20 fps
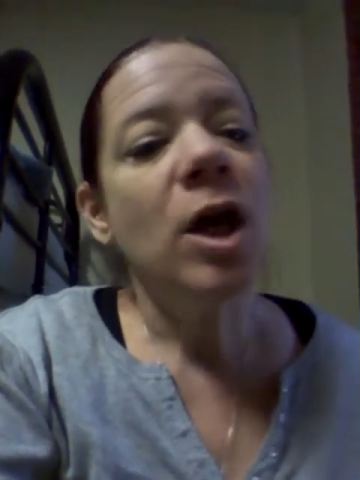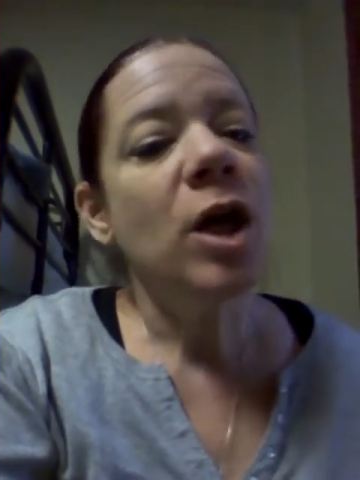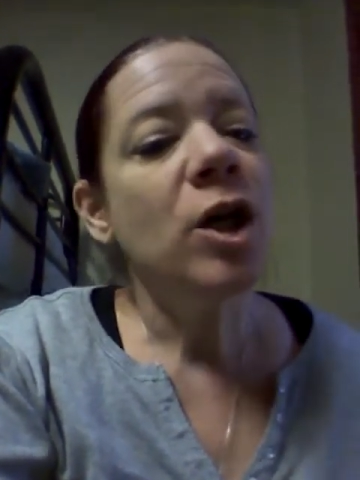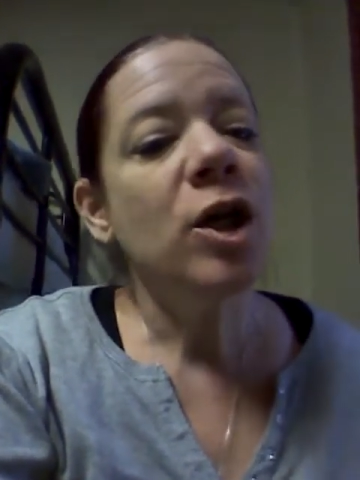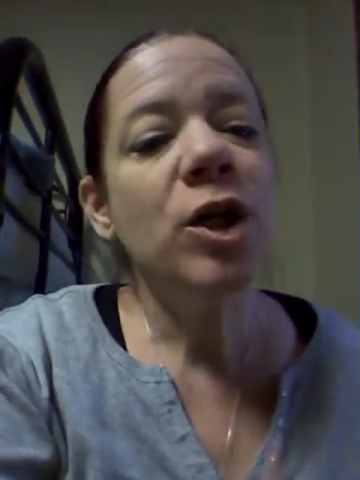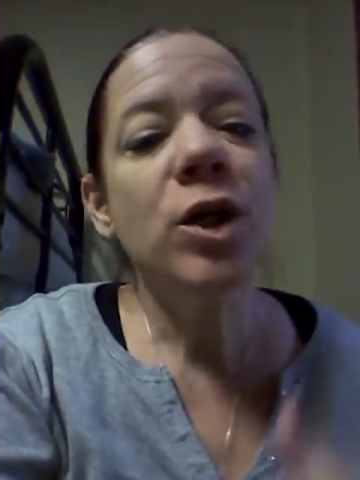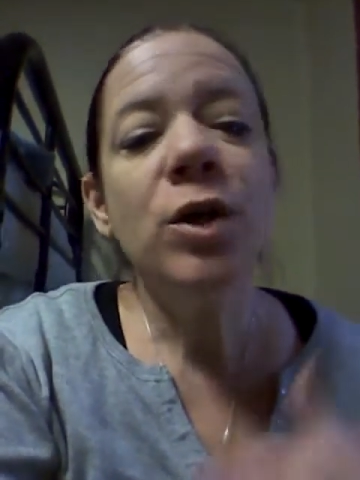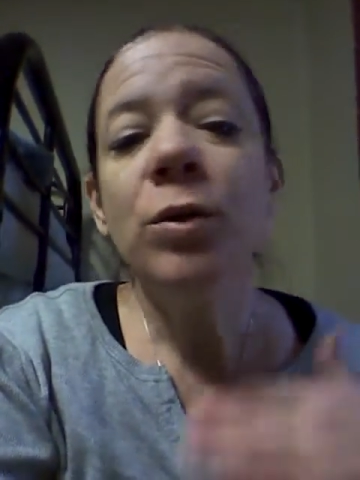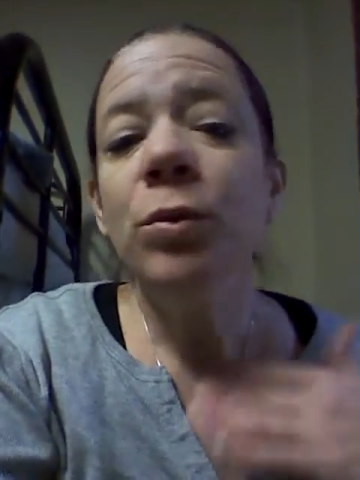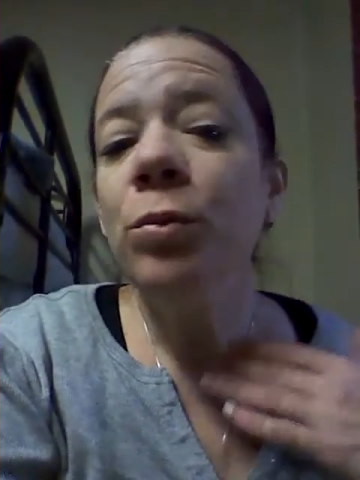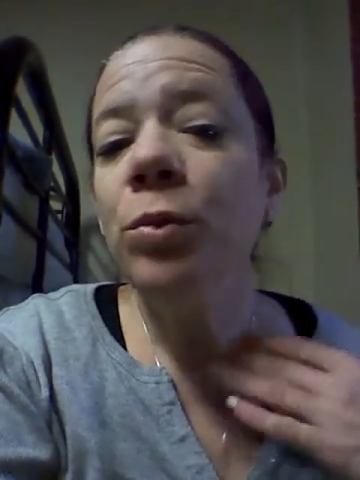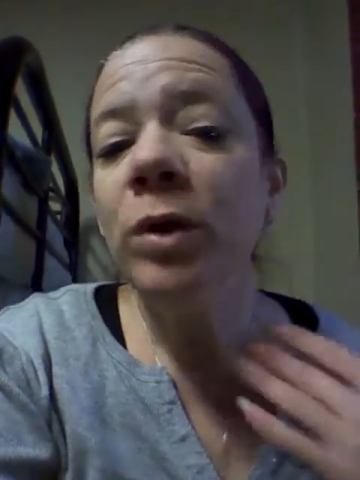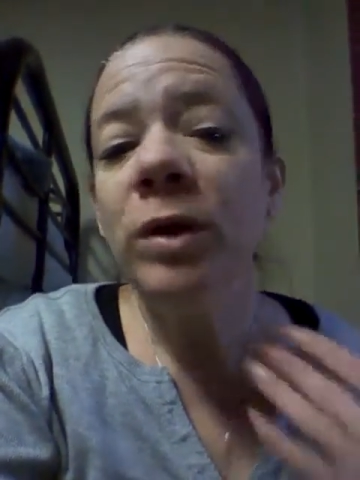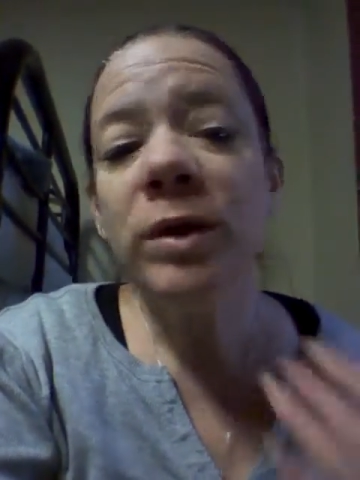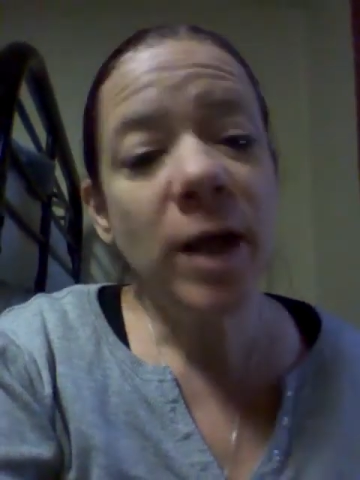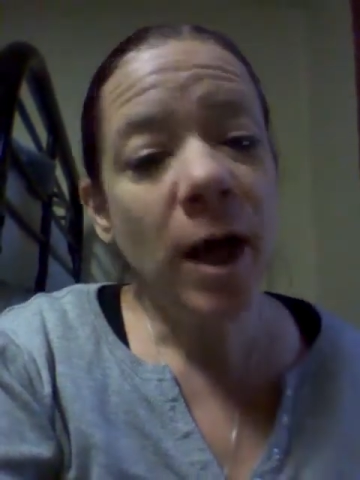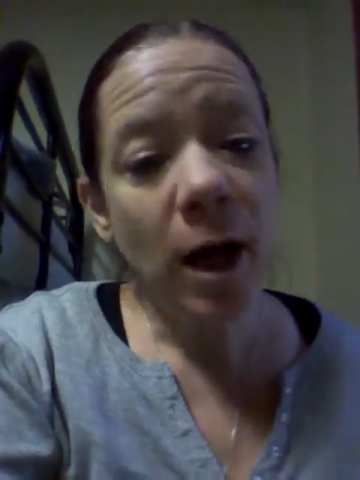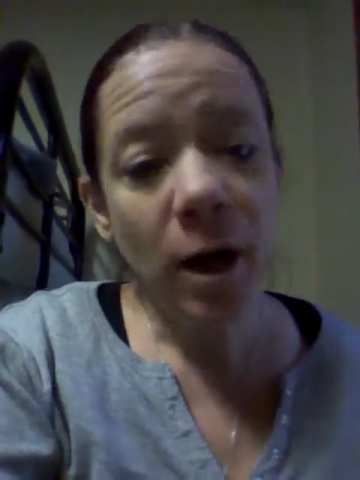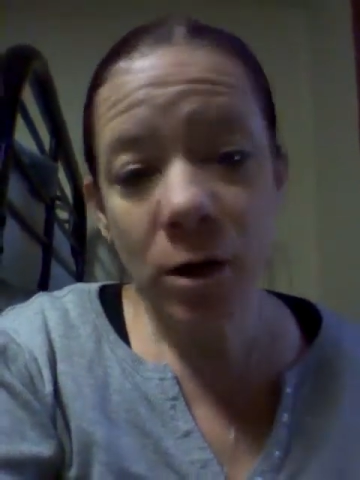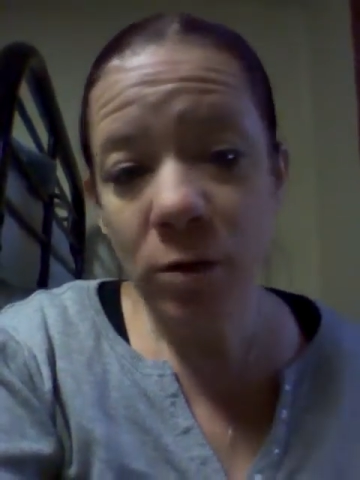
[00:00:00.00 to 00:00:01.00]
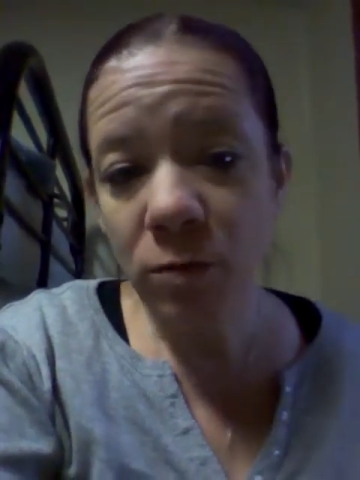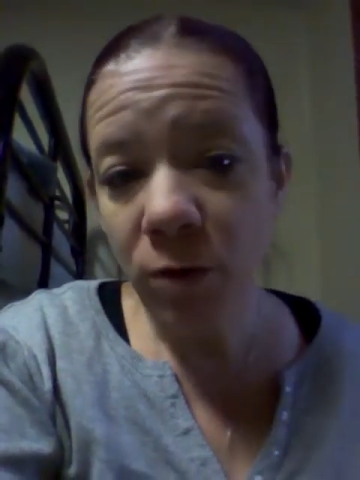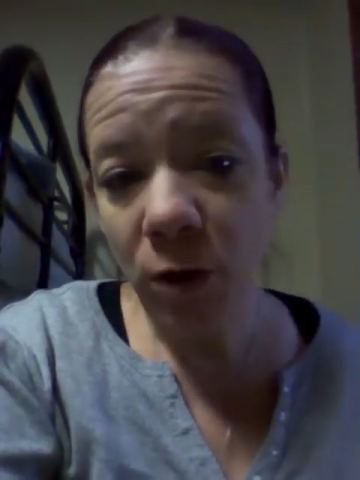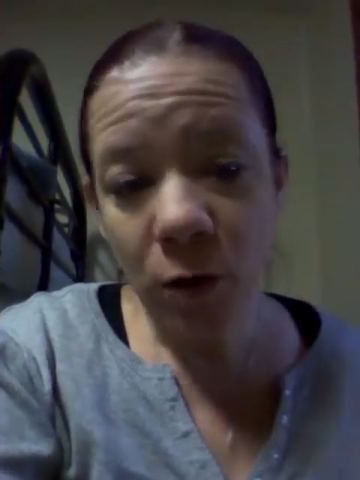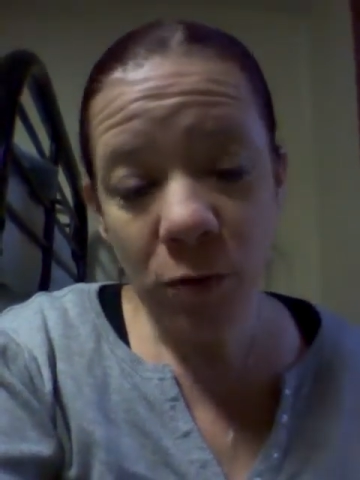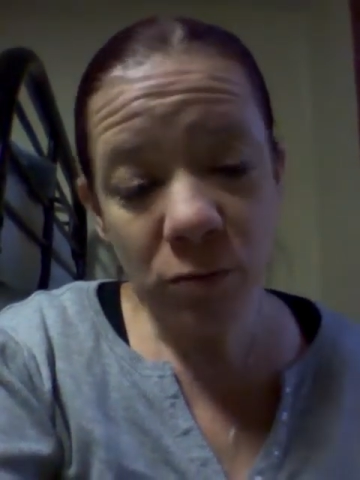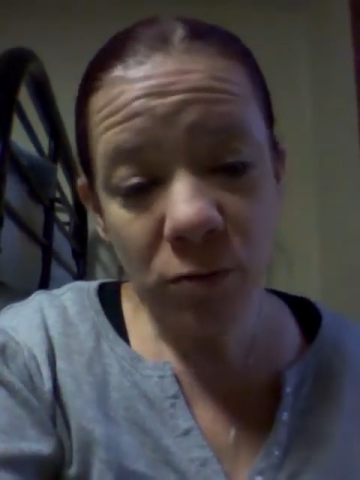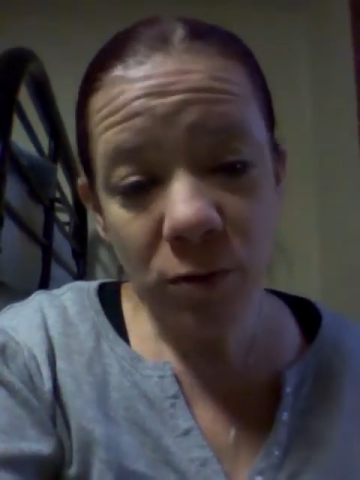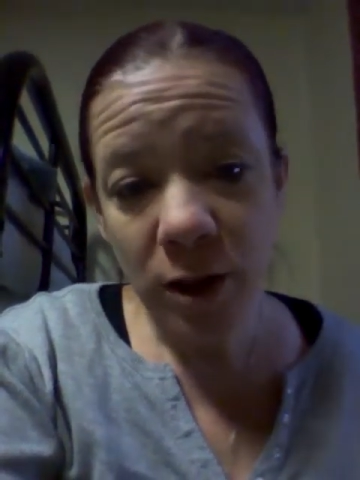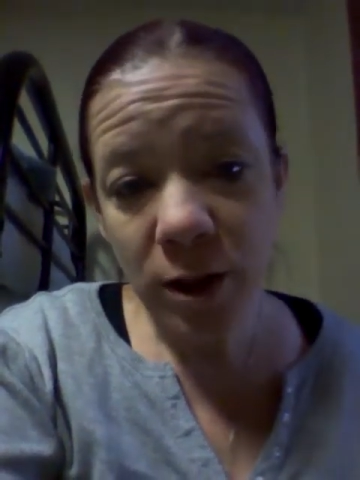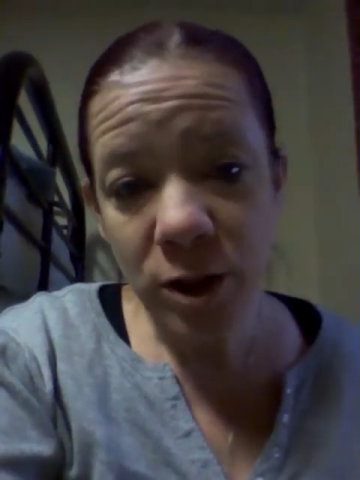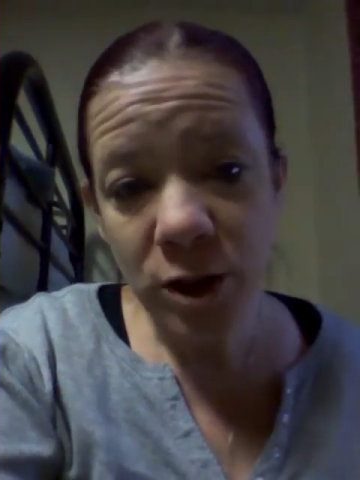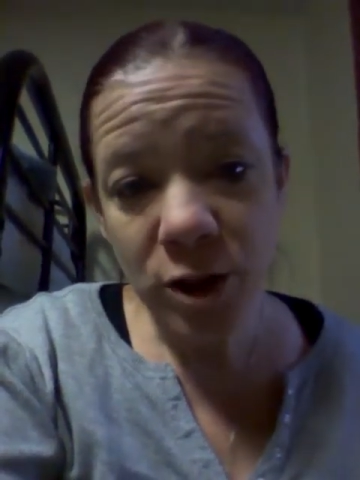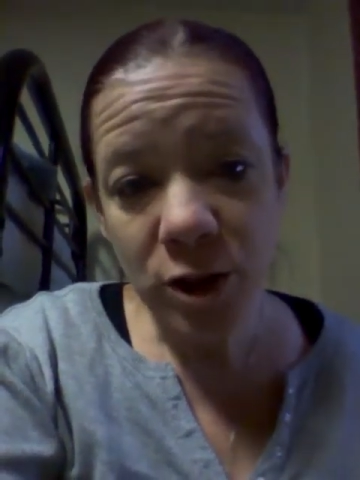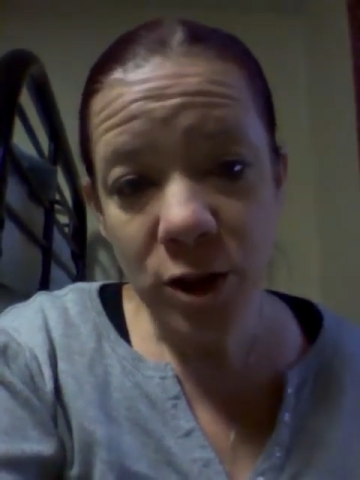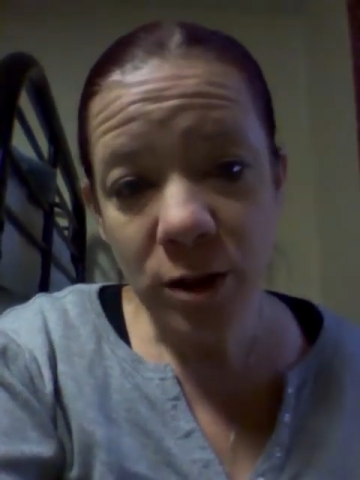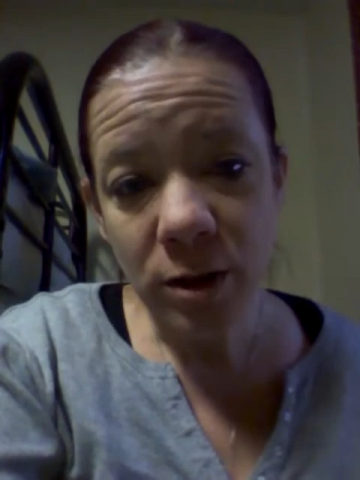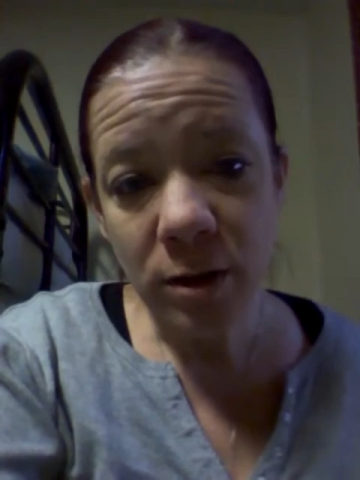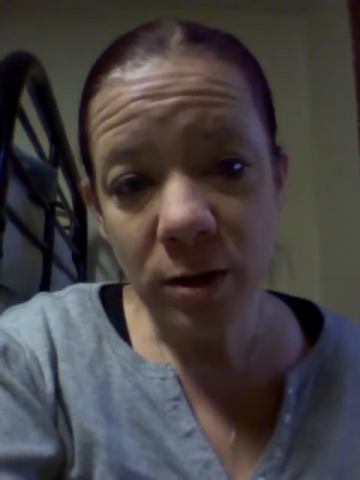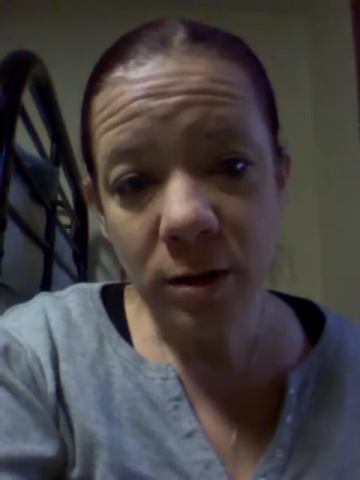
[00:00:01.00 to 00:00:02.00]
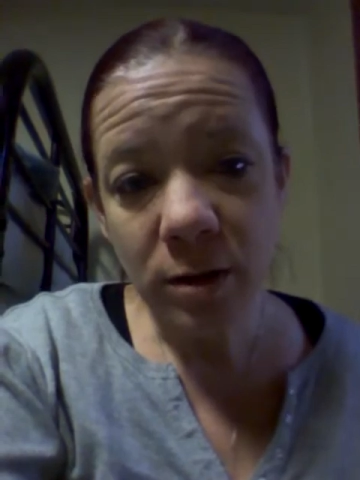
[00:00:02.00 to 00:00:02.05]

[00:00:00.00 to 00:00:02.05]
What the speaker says: You will not grow rich.